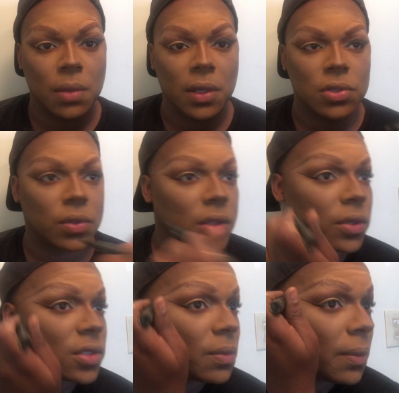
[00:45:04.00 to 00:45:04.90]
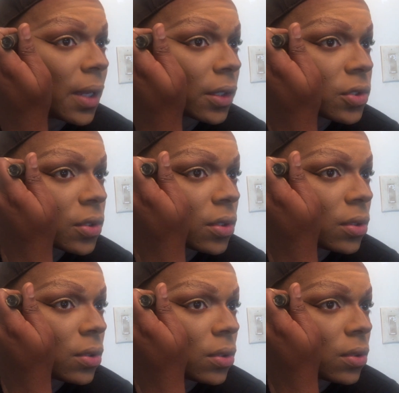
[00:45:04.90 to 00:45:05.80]
Gotta make sure that they're
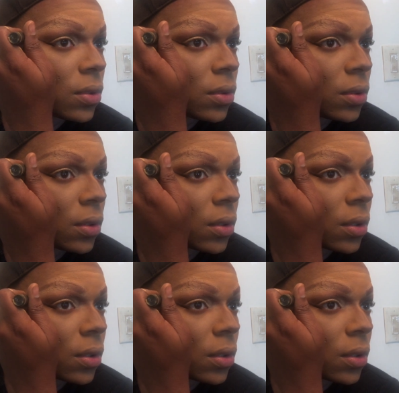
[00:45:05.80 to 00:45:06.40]
symmetrical.